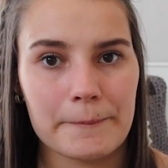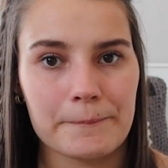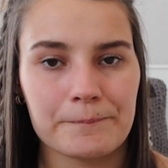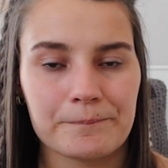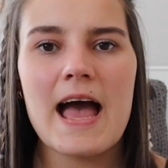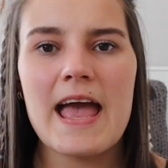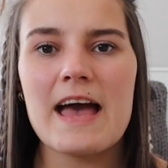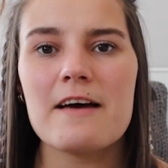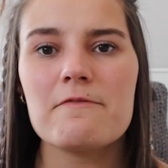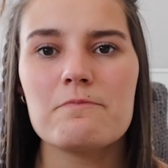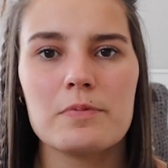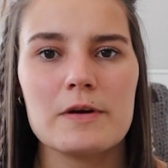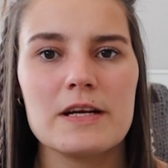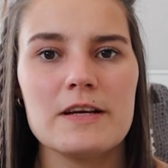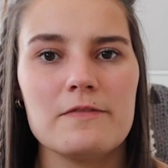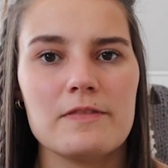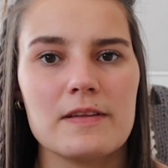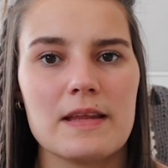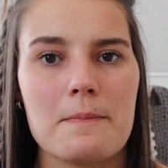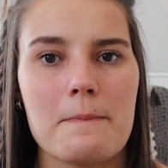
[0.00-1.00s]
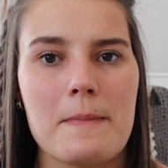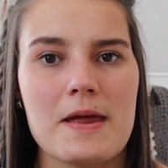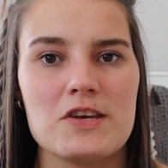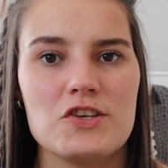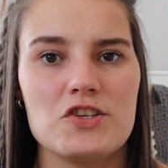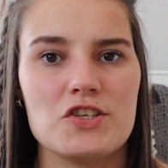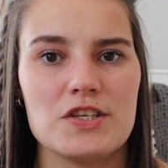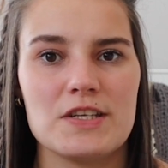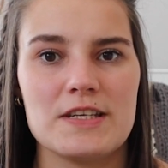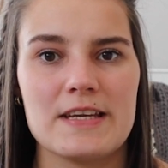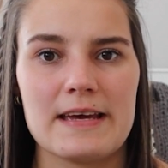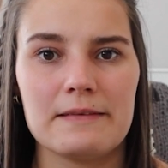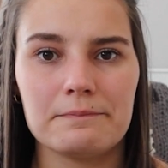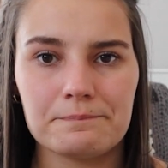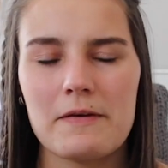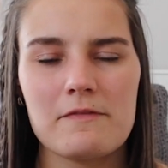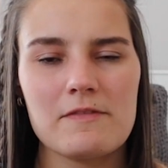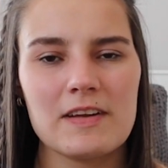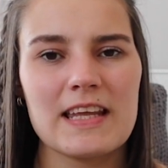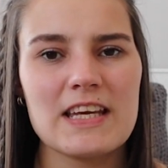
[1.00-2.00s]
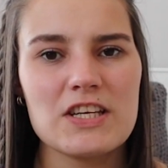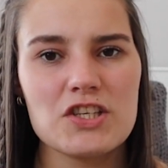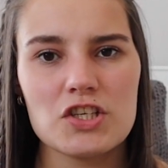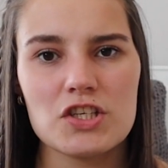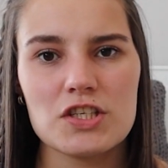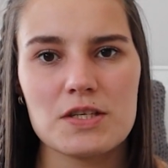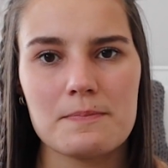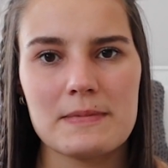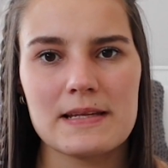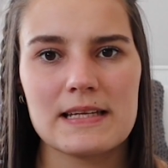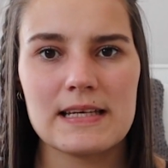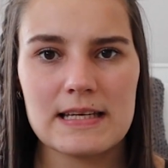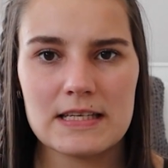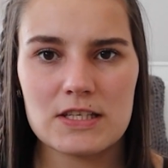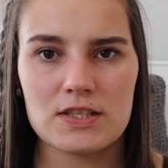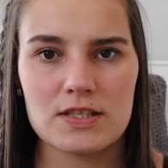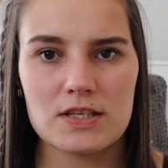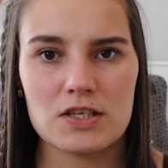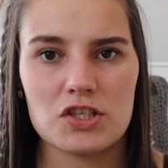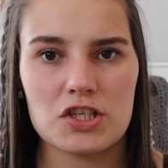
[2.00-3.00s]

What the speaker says: I have briefly mentioned it, but in relation to Millie's